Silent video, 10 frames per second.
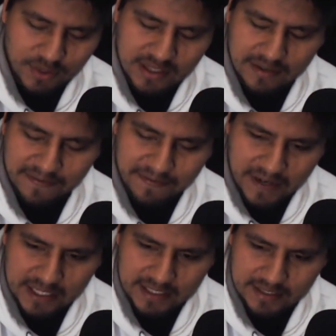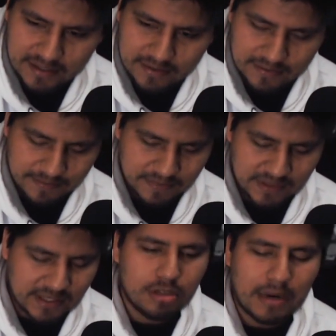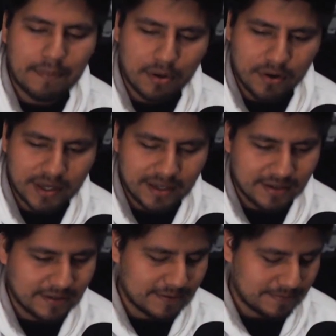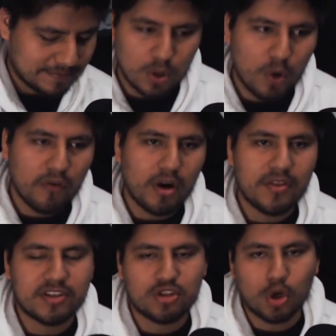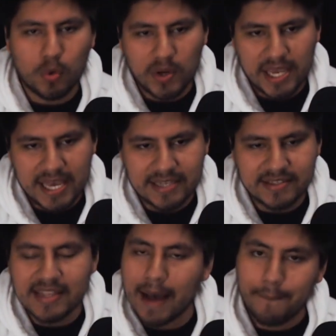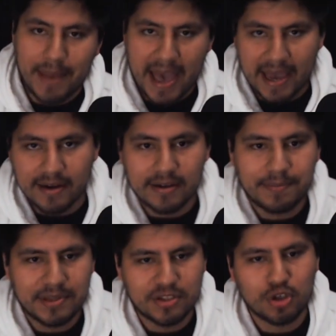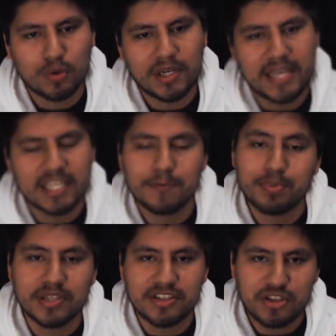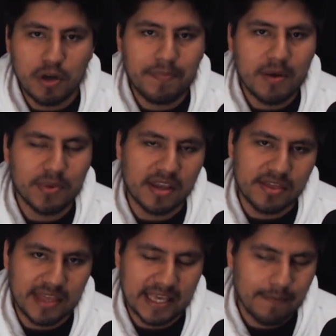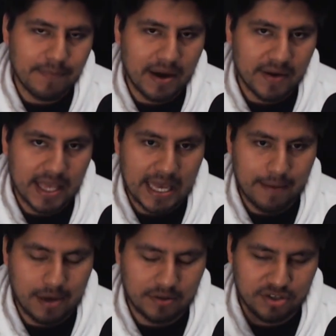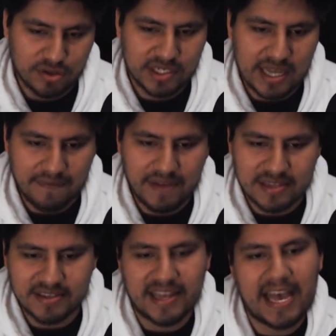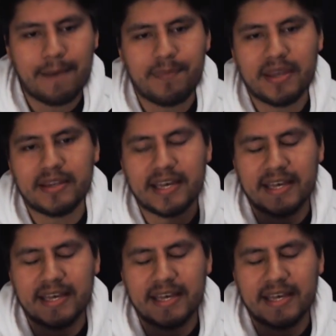What the fuck? Did the dude do my boy? Overall, the story is not bad, but the story is pretty stupid when you think about it, about certain events that happen.